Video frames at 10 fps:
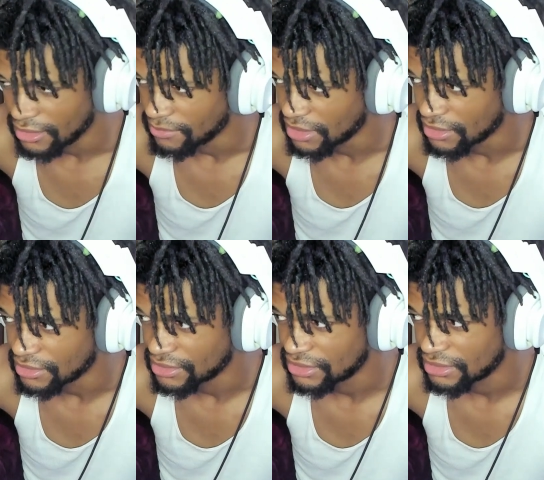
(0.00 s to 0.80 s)

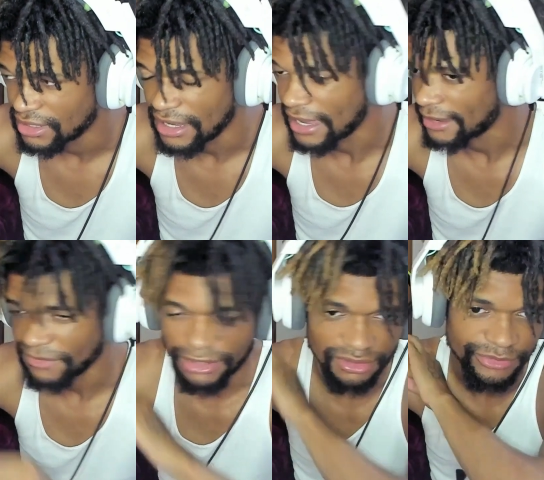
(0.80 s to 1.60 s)
Because I'm
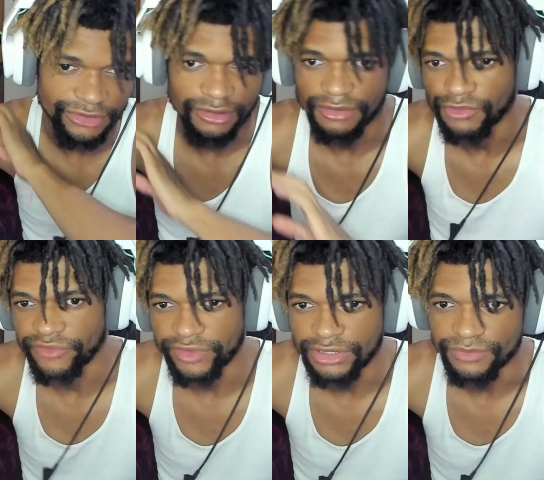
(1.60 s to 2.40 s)
not going to bring it all in one
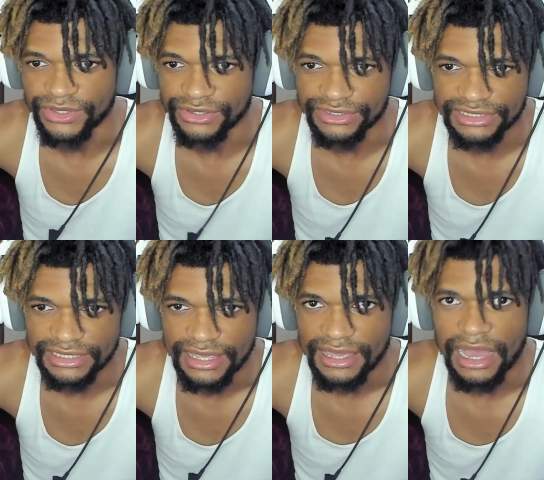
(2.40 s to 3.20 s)
video because
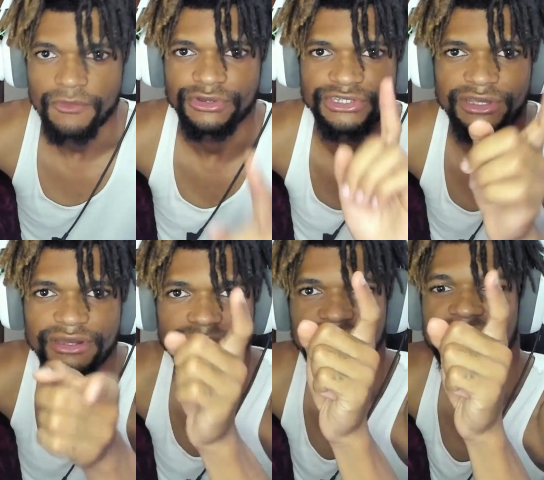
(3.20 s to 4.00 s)
I want y'all
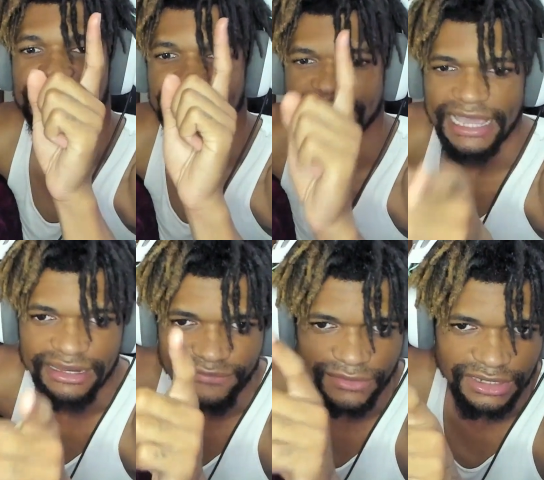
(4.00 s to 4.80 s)
to be
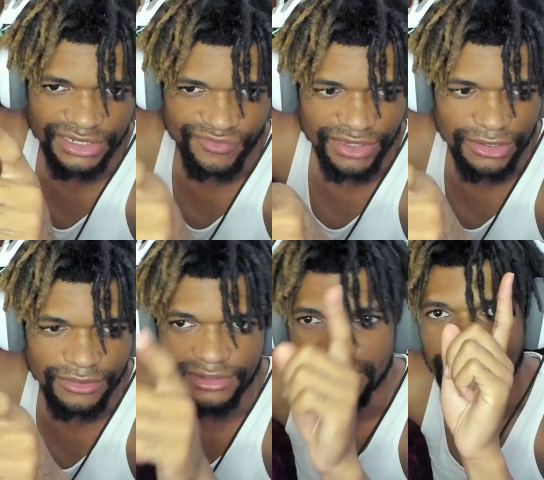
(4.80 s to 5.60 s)
excited for the next
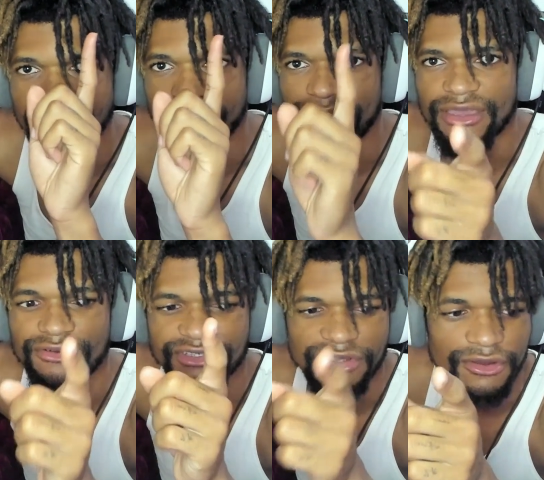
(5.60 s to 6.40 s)
video and keep them
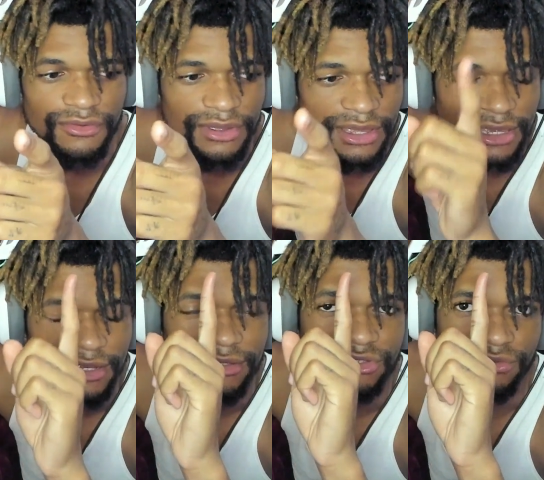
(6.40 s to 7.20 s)
bells on
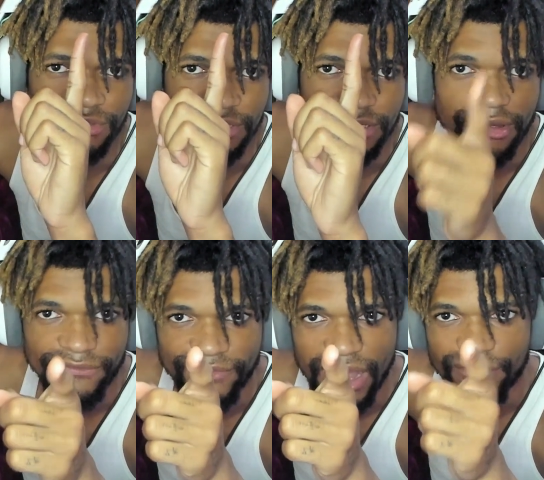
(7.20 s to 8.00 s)
so you can get
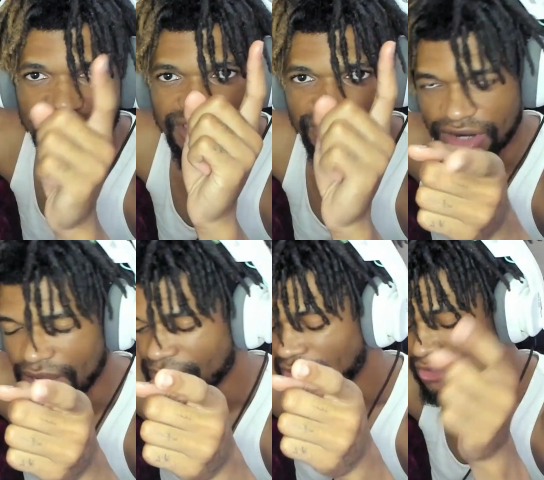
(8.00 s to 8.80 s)
notified when I
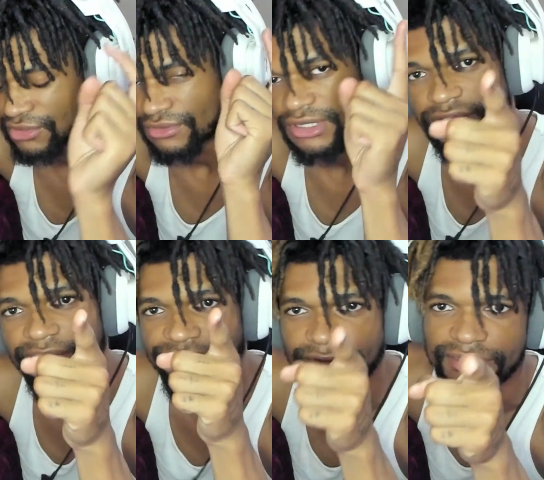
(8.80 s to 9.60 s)
drop. So turn
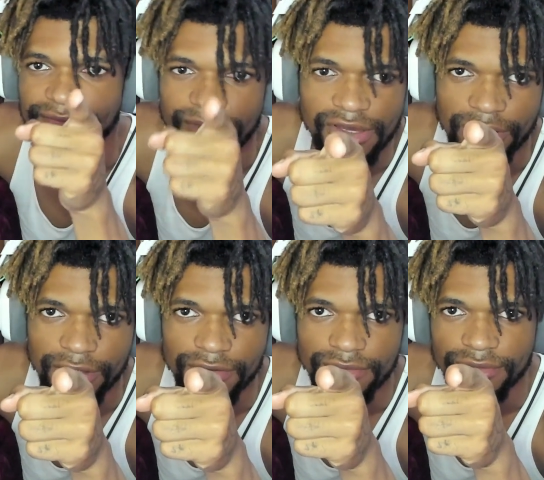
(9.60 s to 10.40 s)
that fucking bell on.